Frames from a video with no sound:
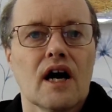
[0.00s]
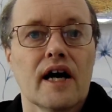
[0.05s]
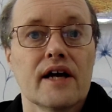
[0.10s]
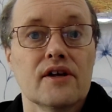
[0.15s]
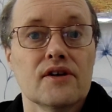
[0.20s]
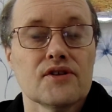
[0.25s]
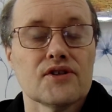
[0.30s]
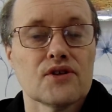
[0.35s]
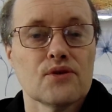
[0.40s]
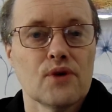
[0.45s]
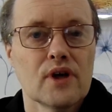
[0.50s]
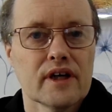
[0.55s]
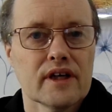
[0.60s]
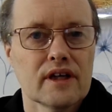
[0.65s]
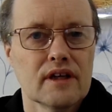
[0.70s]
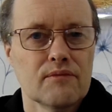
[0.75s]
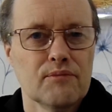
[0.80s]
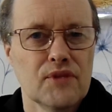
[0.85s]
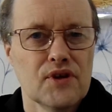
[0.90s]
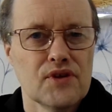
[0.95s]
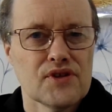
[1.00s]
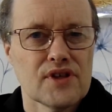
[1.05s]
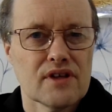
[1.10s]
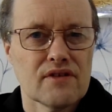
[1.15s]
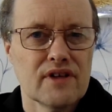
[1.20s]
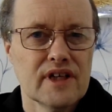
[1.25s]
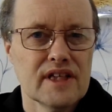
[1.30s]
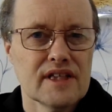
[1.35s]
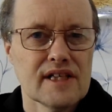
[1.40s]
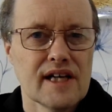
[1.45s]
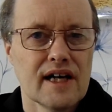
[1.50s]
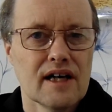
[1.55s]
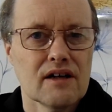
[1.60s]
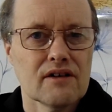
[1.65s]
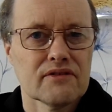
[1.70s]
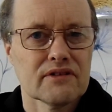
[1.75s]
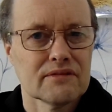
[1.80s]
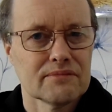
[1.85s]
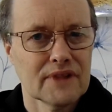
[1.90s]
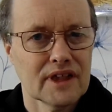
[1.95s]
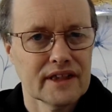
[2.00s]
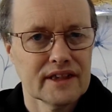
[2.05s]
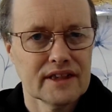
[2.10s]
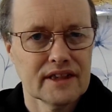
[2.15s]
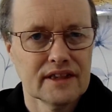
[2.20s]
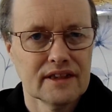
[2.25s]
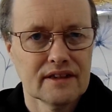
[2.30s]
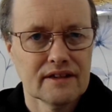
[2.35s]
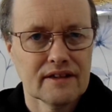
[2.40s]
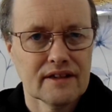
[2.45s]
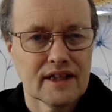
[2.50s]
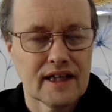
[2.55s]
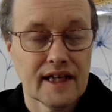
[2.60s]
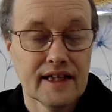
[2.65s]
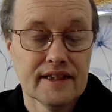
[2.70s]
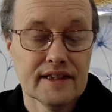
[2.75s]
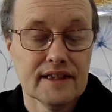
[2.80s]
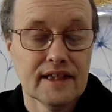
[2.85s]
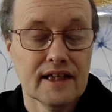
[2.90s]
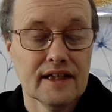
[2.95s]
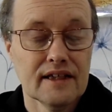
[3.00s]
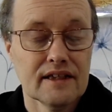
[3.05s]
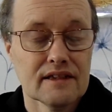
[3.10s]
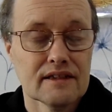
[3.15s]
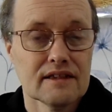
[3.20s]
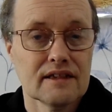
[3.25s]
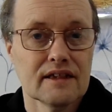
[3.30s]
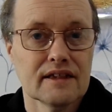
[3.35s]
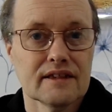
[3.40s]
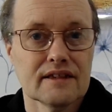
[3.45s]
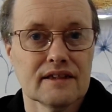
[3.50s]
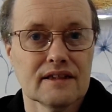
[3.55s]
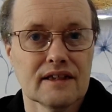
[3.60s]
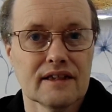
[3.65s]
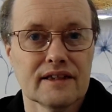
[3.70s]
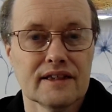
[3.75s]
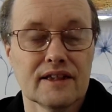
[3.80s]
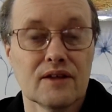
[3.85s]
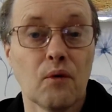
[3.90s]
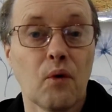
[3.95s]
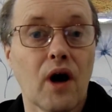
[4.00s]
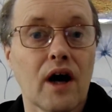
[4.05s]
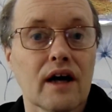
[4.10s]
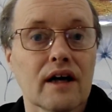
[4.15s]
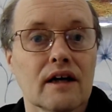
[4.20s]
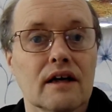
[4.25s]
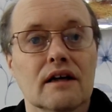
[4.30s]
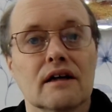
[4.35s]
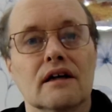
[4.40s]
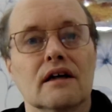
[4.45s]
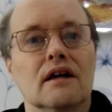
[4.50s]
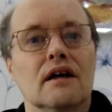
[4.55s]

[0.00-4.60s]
I used to work in music retail from 1988 to 1991.